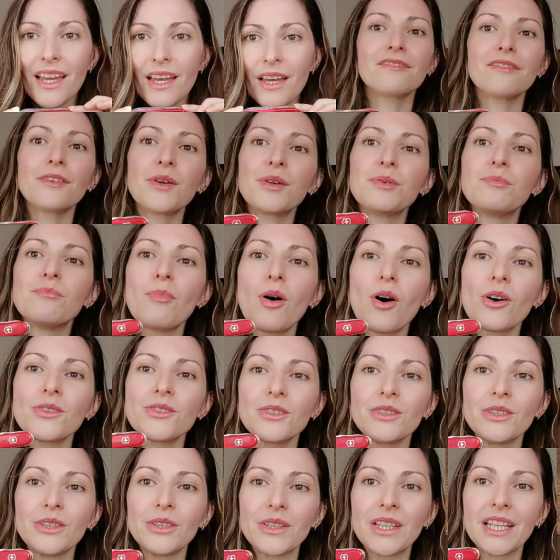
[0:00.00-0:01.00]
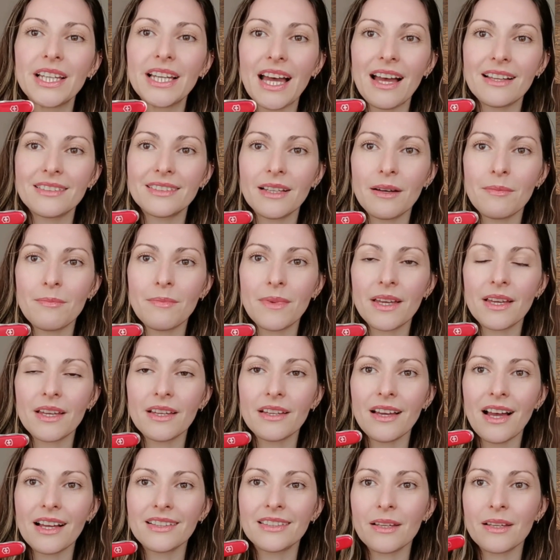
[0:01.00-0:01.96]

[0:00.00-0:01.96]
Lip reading: A very modern looking atame.